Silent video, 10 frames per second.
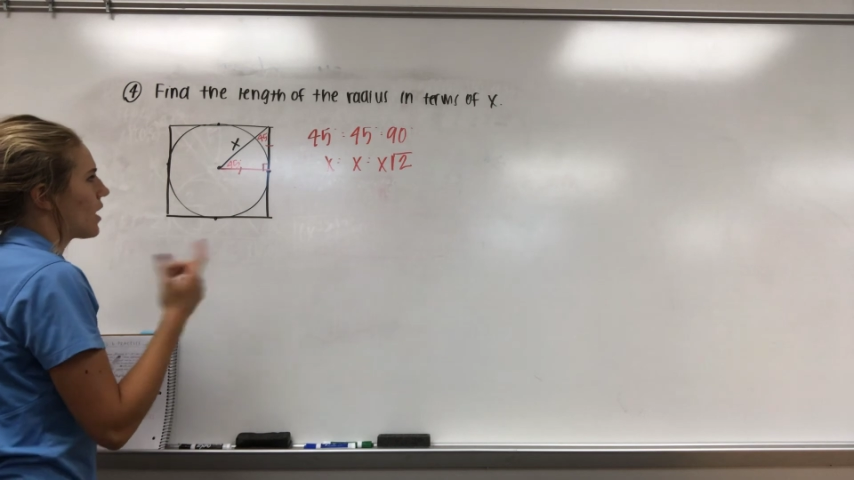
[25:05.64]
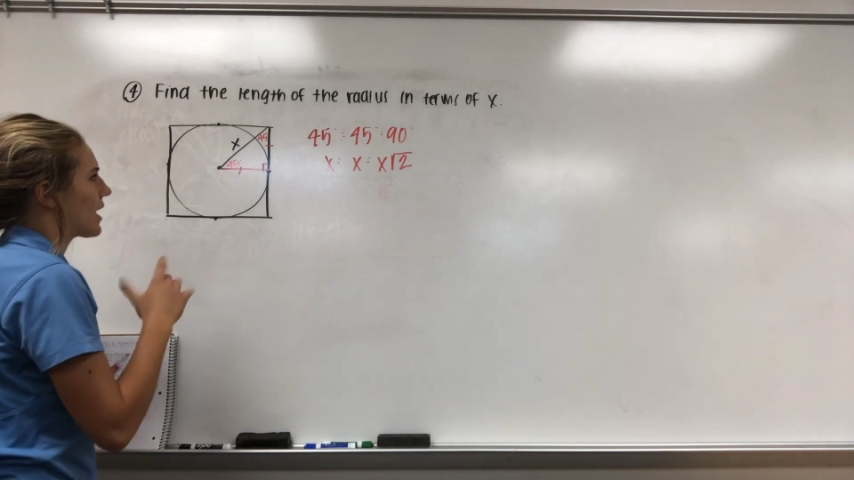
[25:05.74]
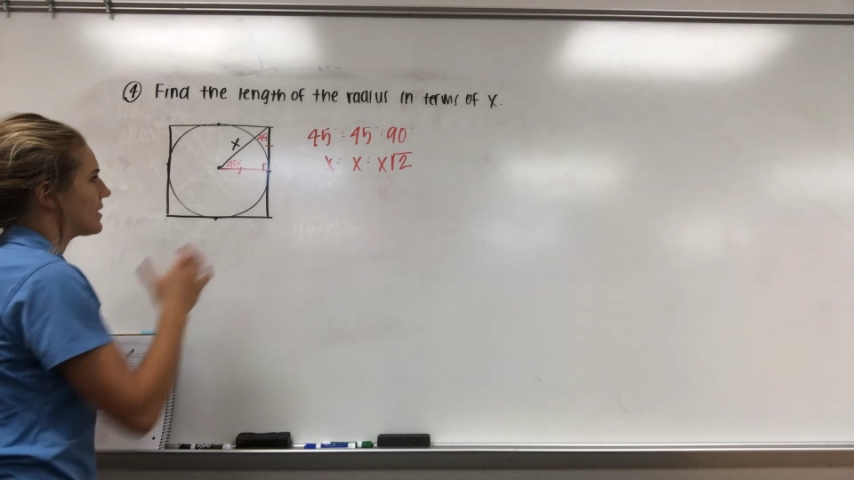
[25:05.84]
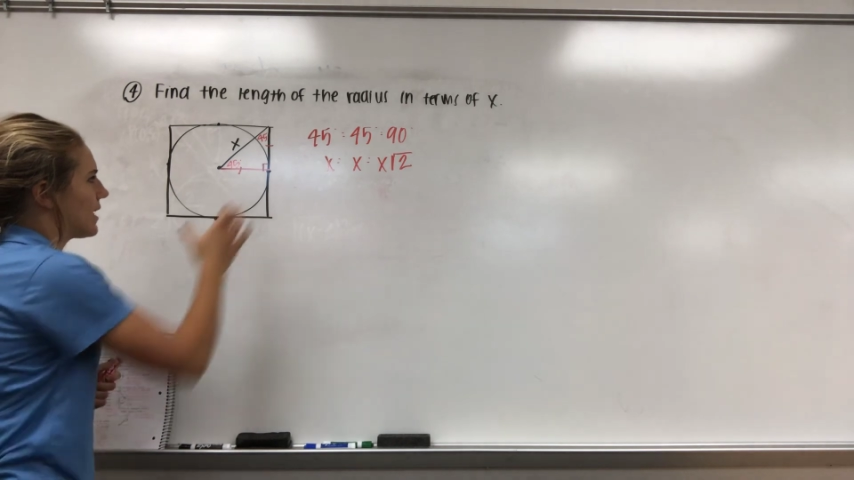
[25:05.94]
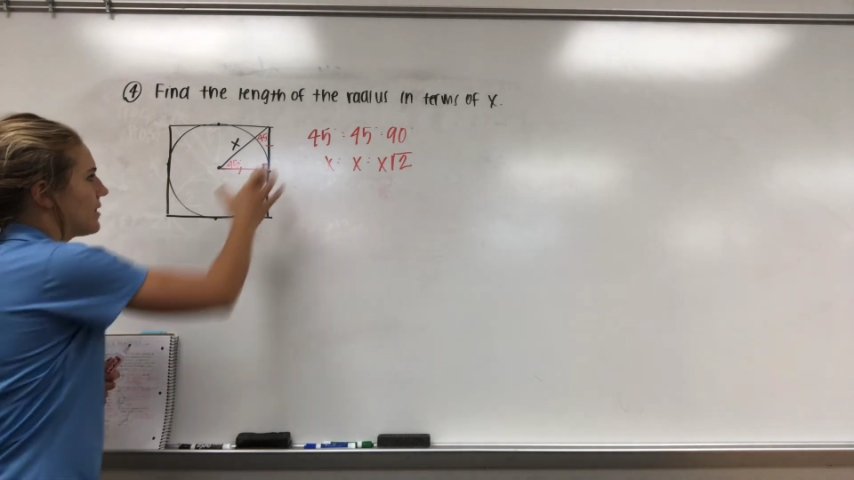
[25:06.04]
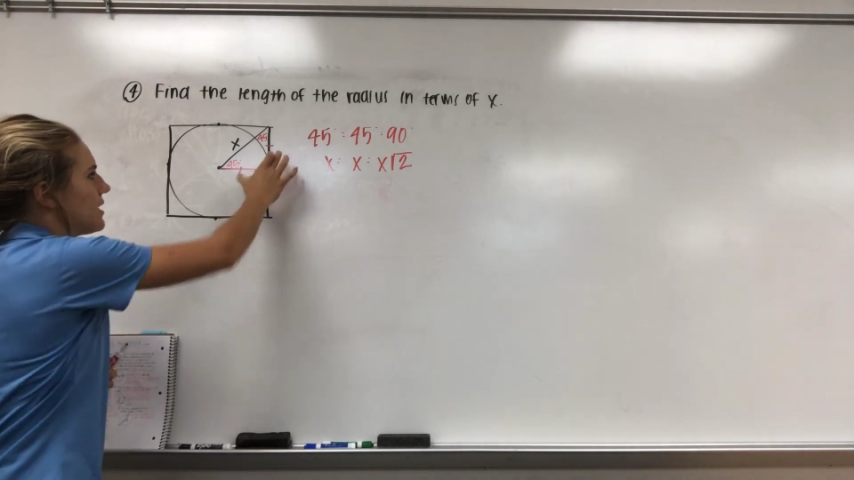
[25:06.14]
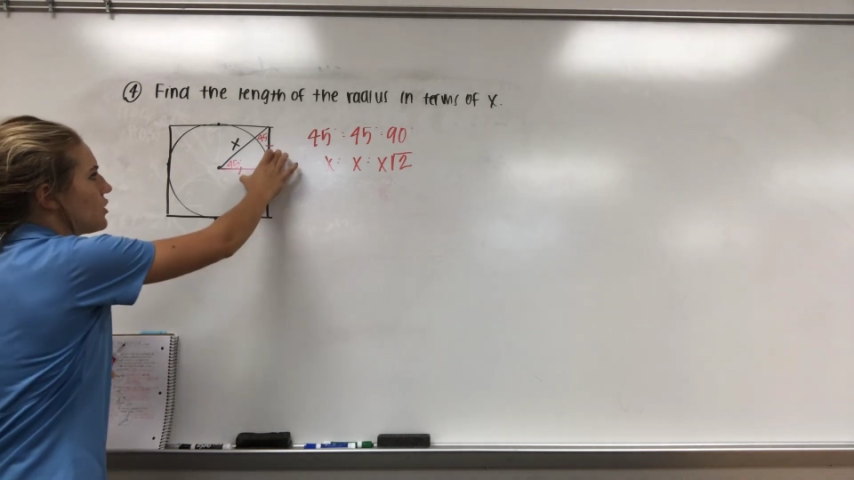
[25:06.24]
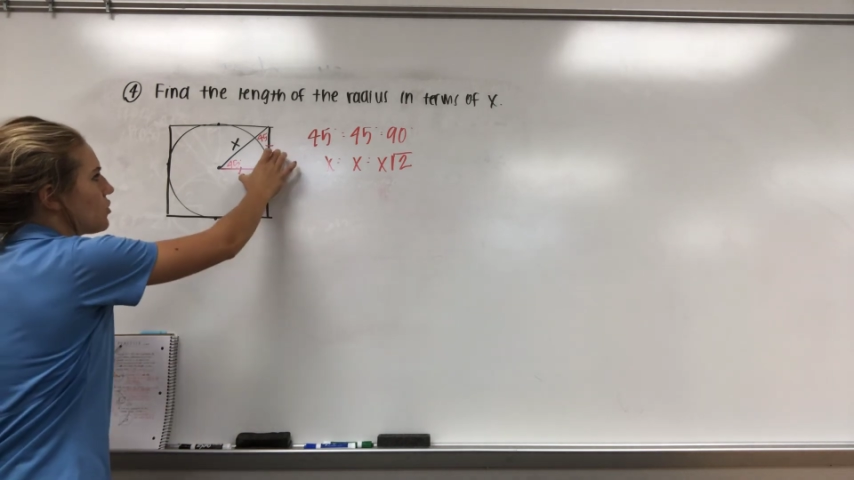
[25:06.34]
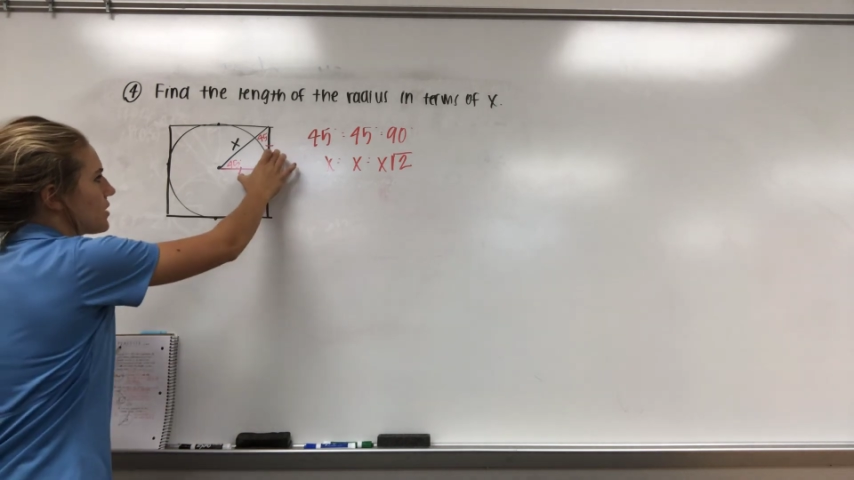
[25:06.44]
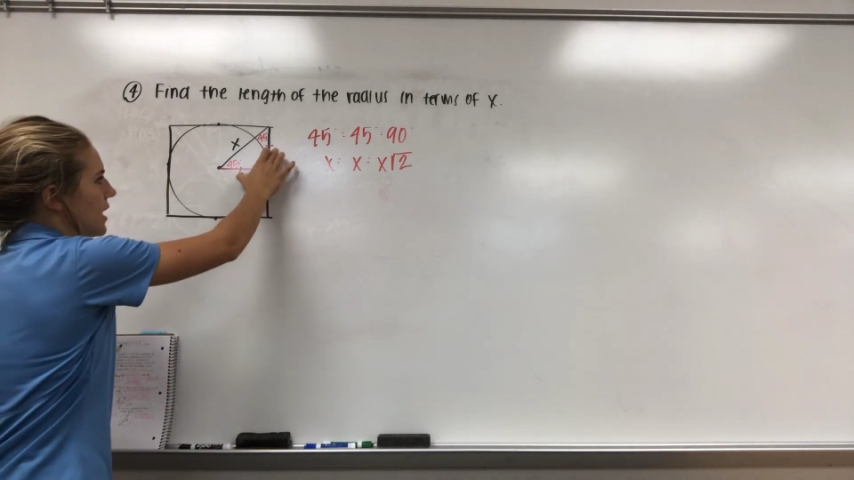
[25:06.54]
I said, these
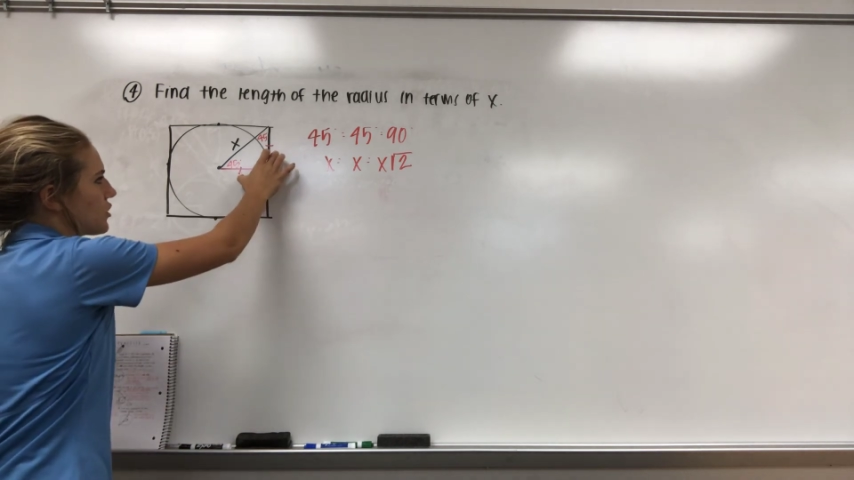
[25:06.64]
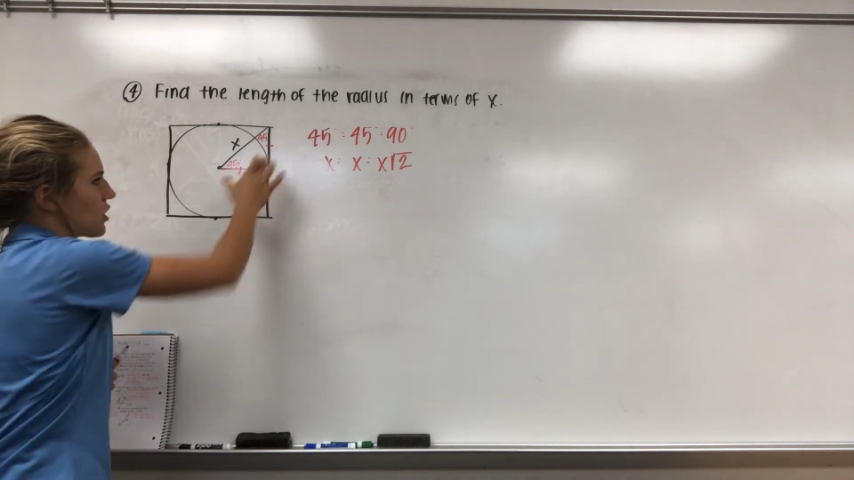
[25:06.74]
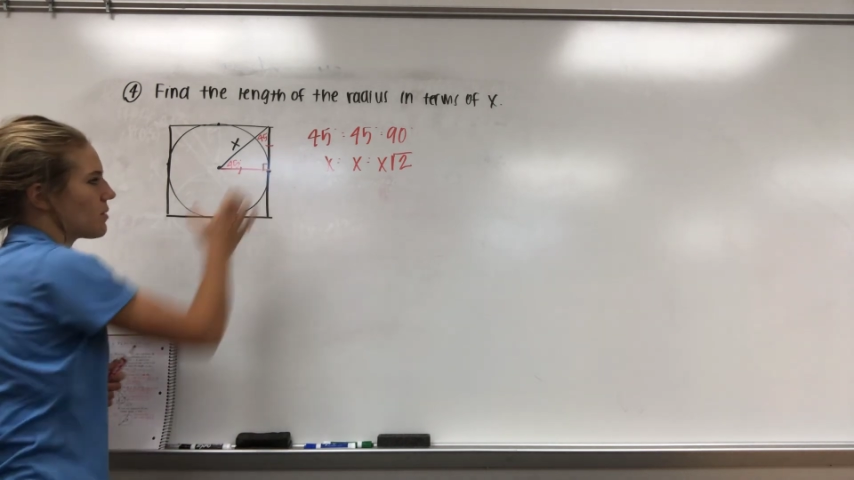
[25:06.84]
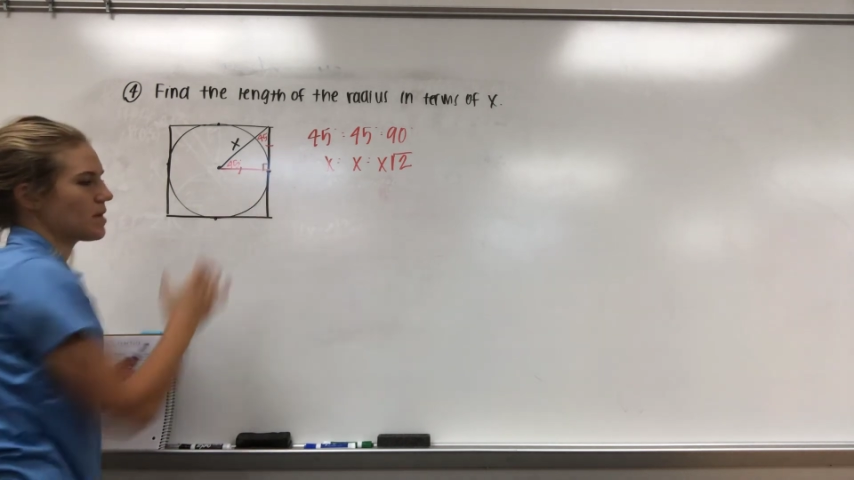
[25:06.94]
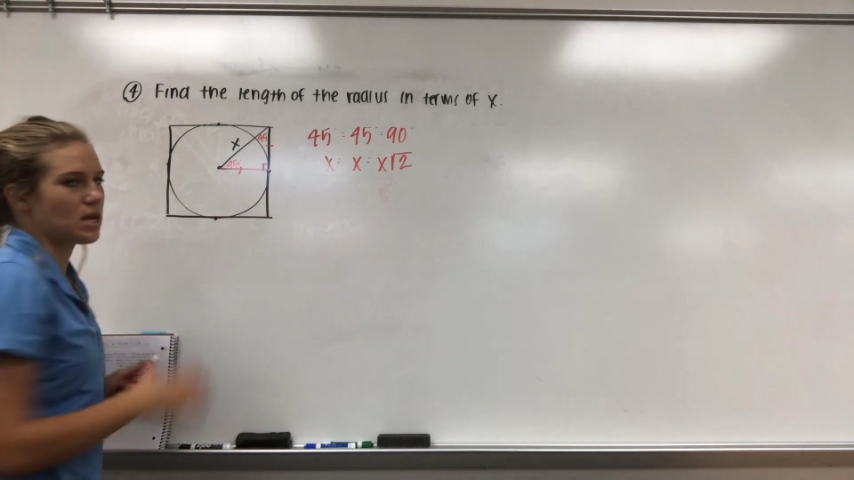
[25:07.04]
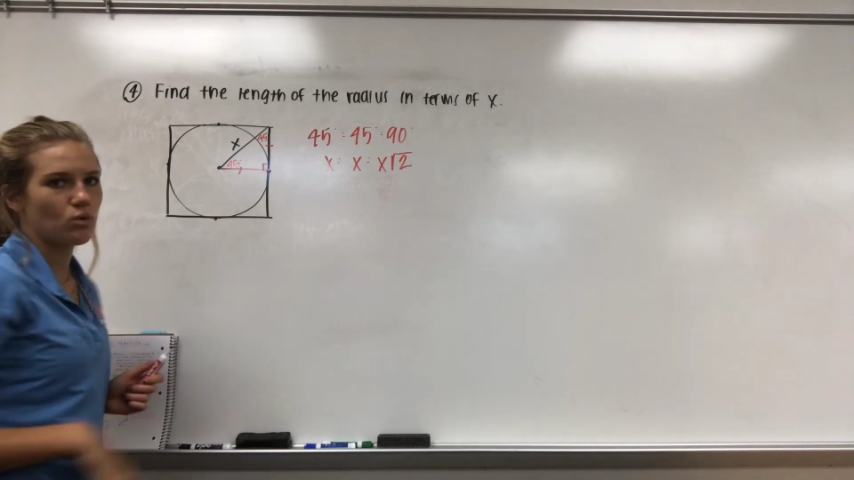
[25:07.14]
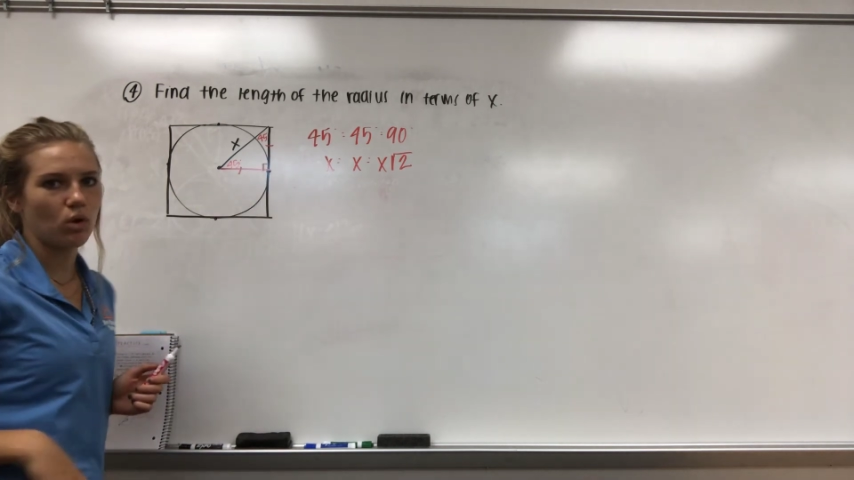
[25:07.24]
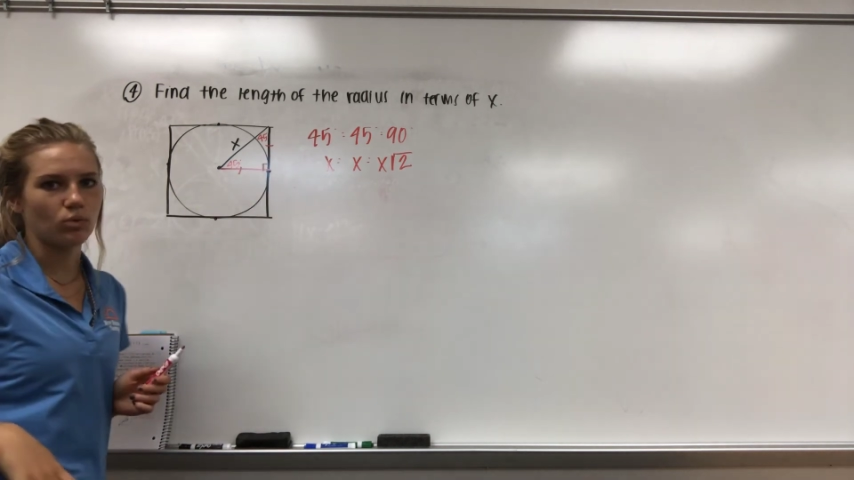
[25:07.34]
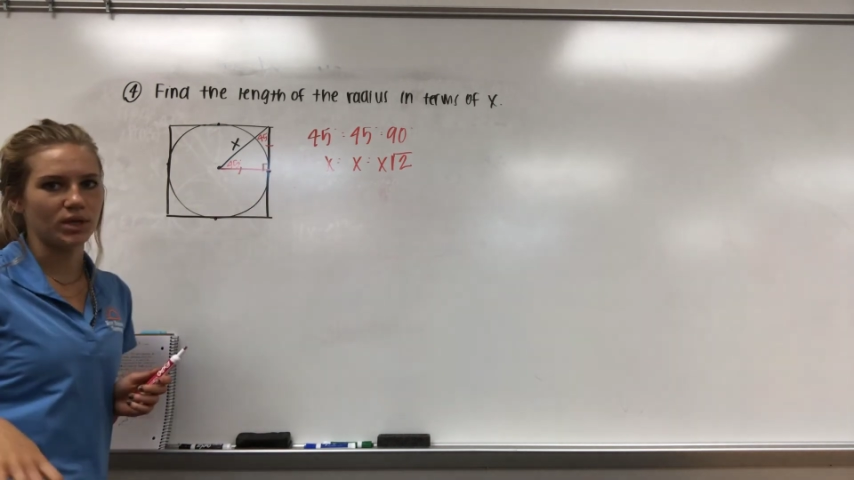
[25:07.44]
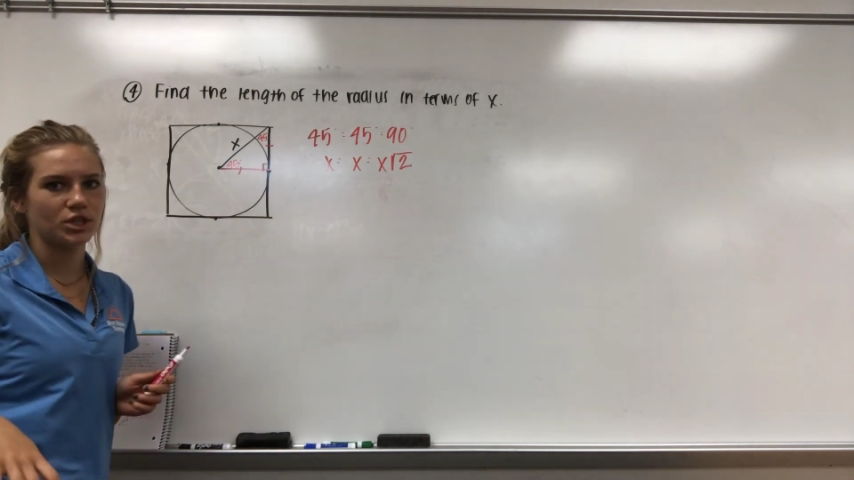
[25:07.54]
two sides are going to be
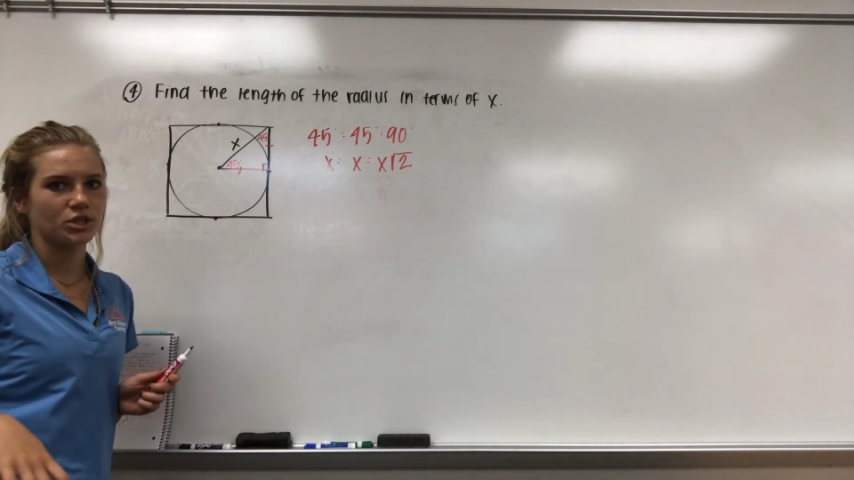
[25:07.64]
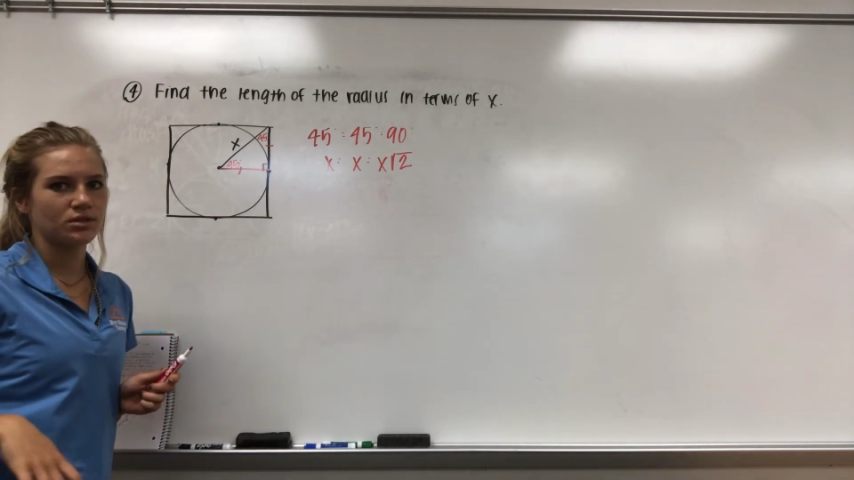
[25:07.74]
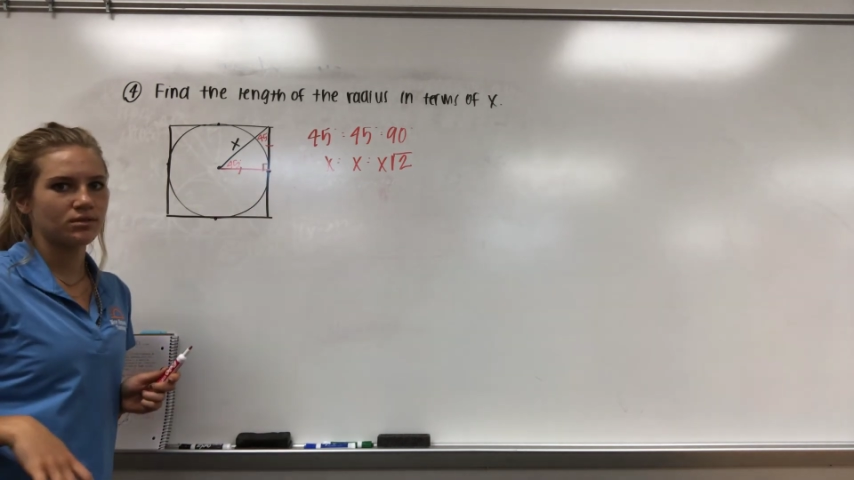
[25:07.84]
equal, which